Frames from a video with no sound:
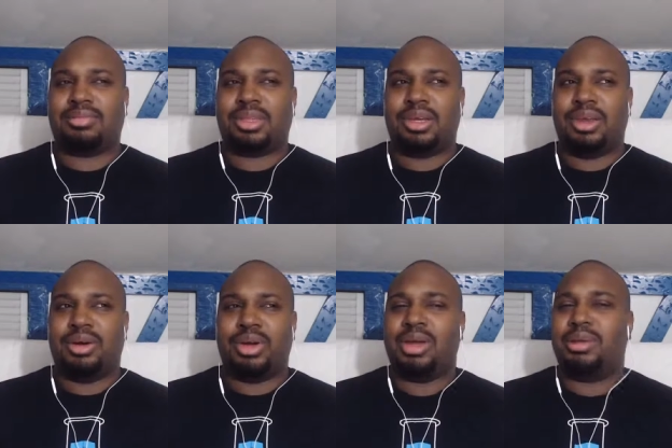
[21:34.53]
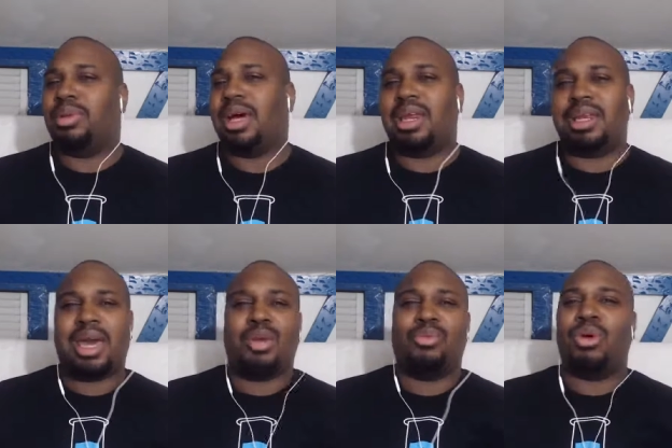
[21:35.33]
you know, him letting
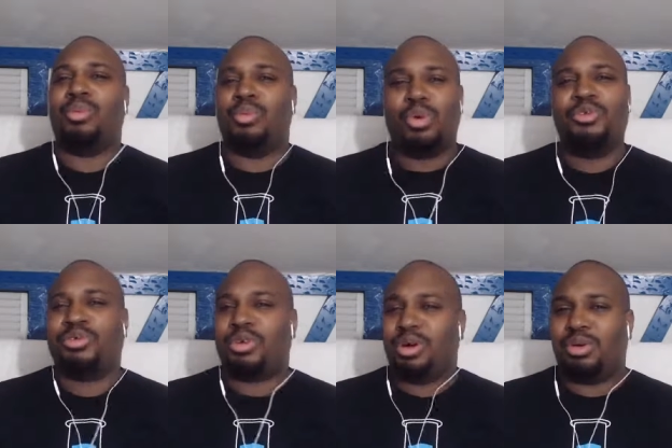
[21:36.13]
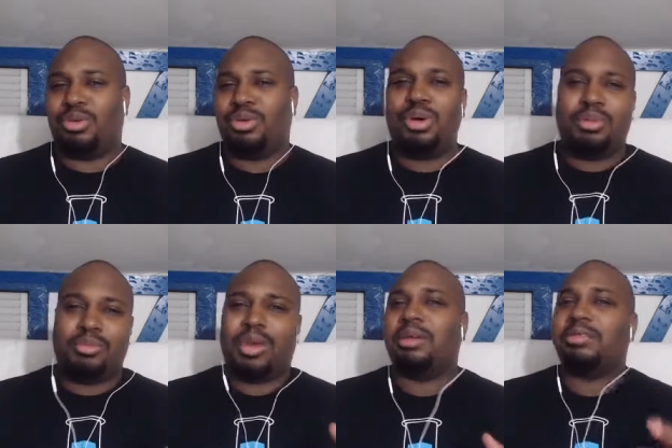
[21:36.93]
that one wolf go
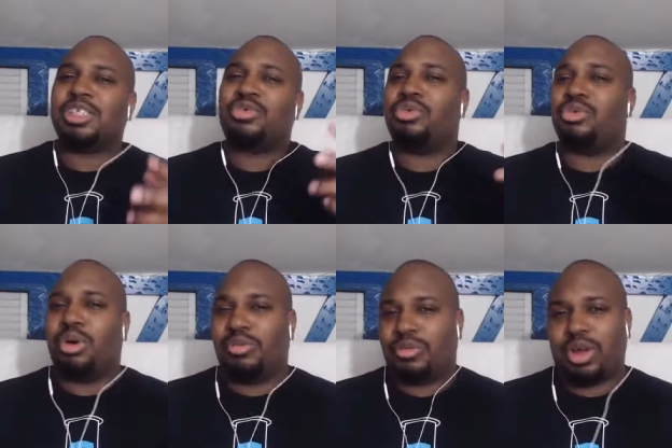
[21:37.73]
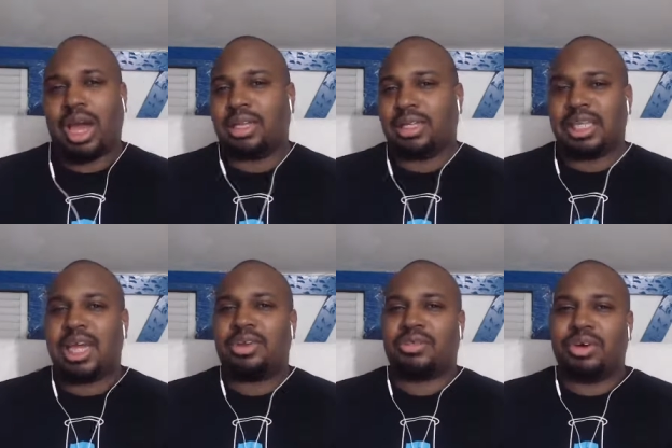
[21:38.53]
may have screwed over
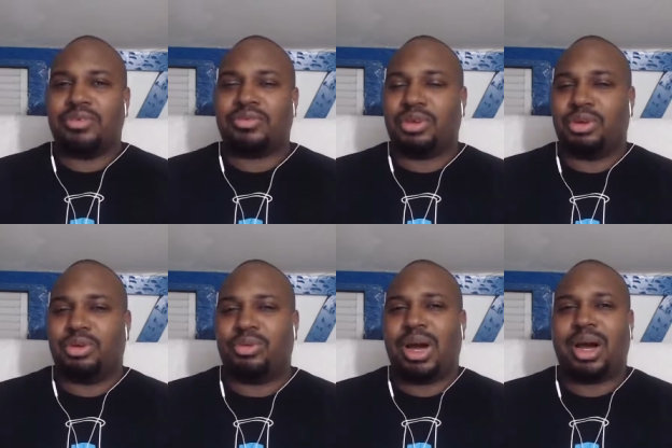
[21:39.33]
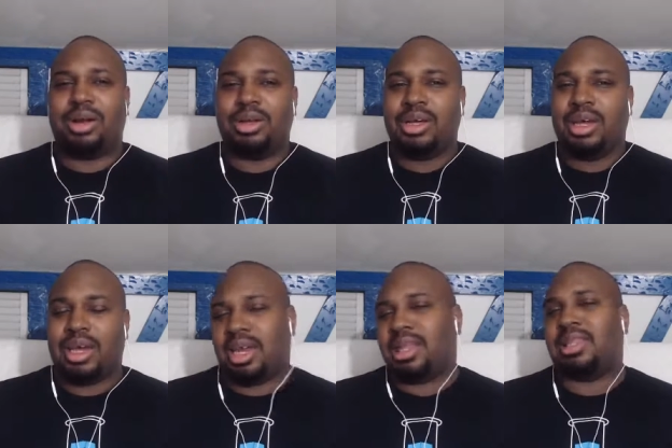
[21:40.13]
Alexandria for a little while
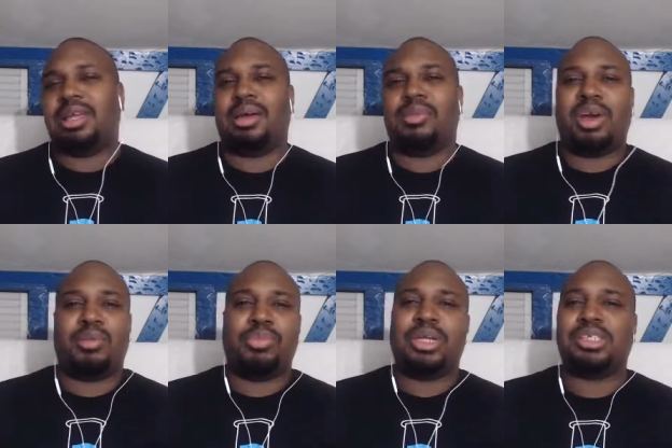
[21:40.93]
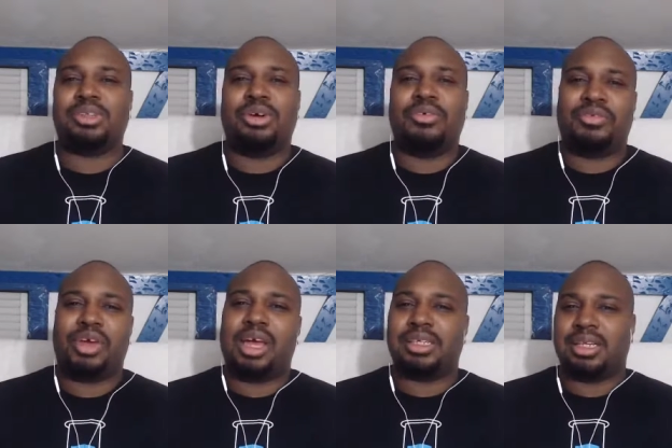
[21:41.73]
and I think that might have pissed off
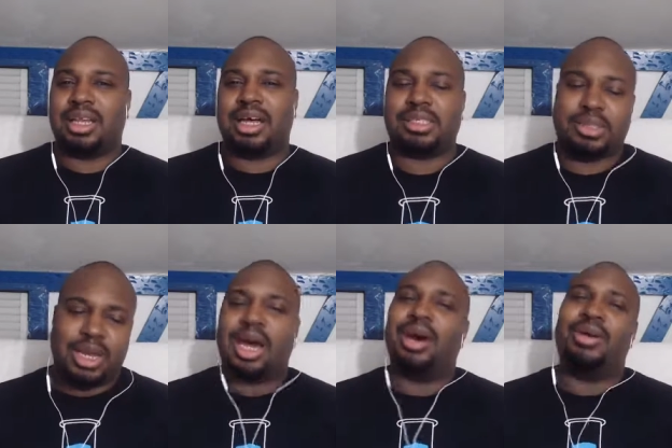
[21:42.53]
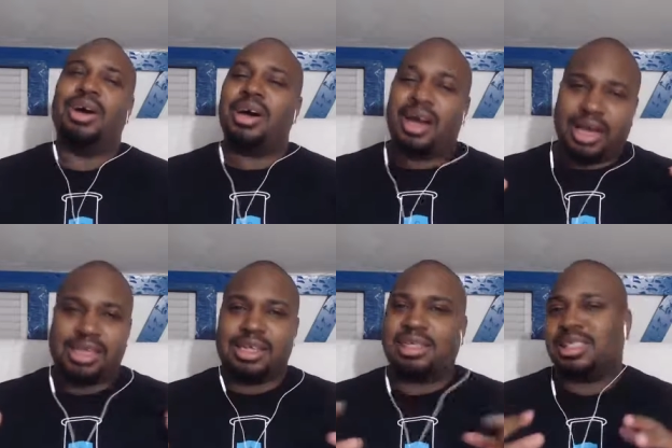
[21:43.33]
fans a lot. So now
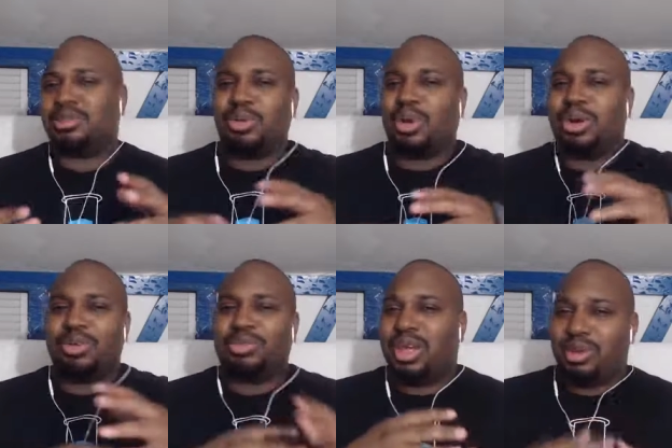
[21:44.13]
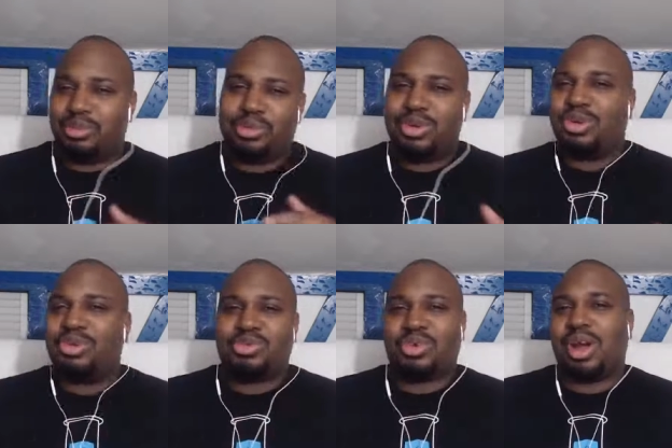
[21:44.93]
I think this is part of them
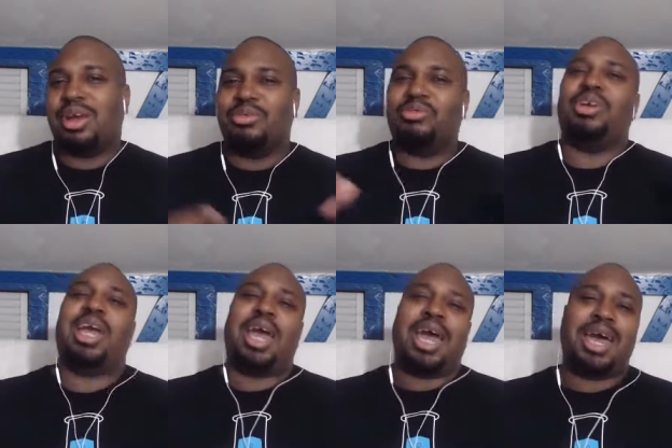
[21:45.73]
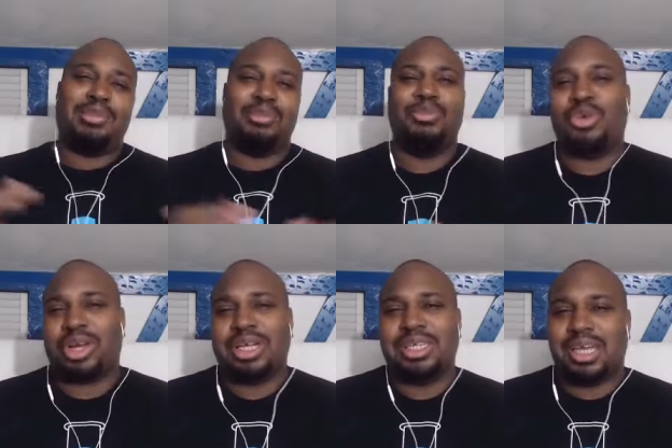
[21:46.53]
trying to rehab
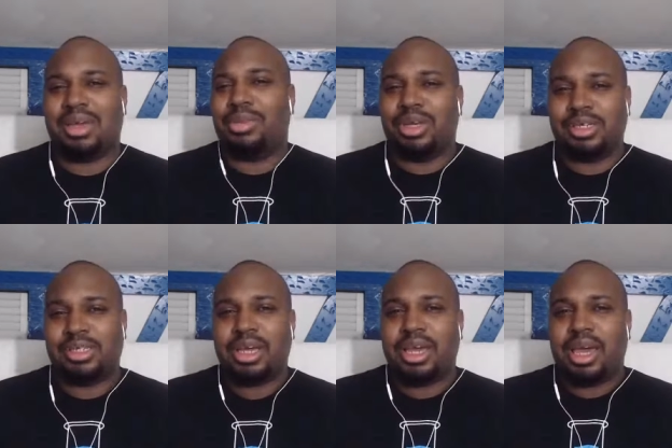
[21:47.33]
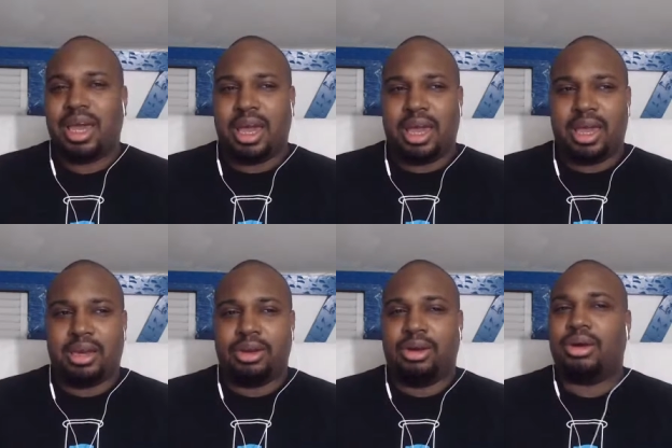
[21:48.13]
Morgan's image.
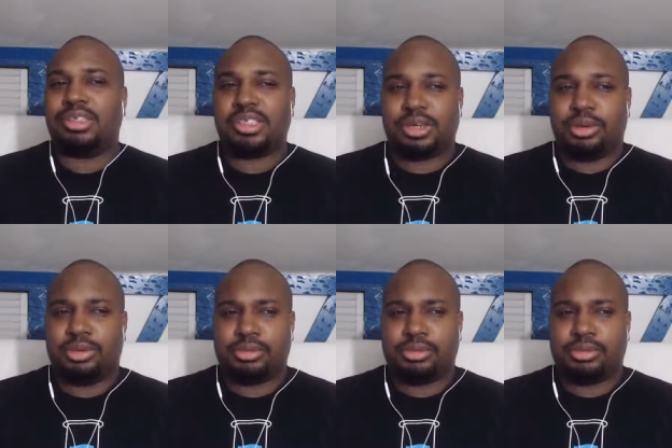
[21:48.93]
And also,